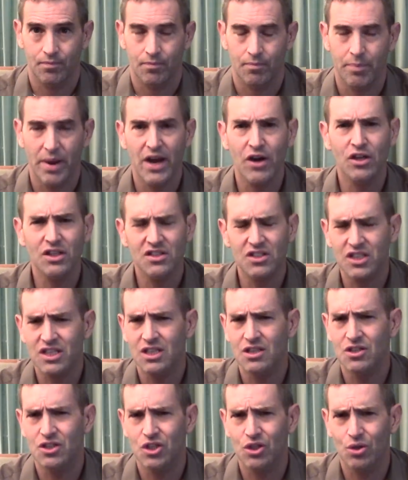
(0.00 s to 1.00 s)
Parents
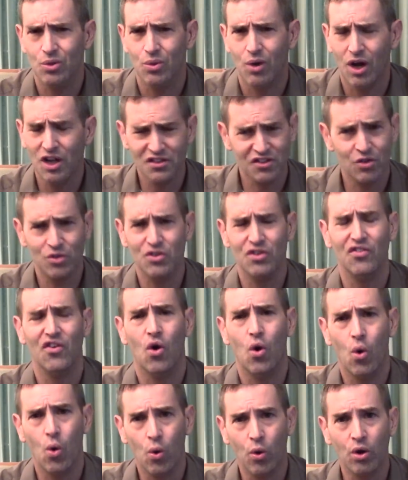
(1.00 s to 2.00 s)
can do all sorts of
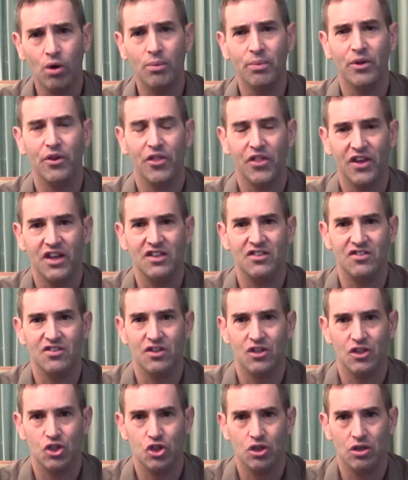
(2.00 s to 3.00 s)
horrible things to
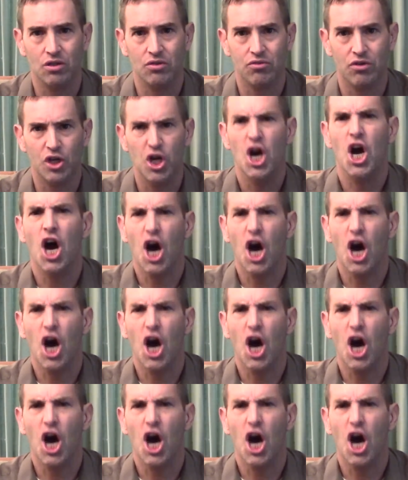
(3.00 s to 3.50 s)
the children,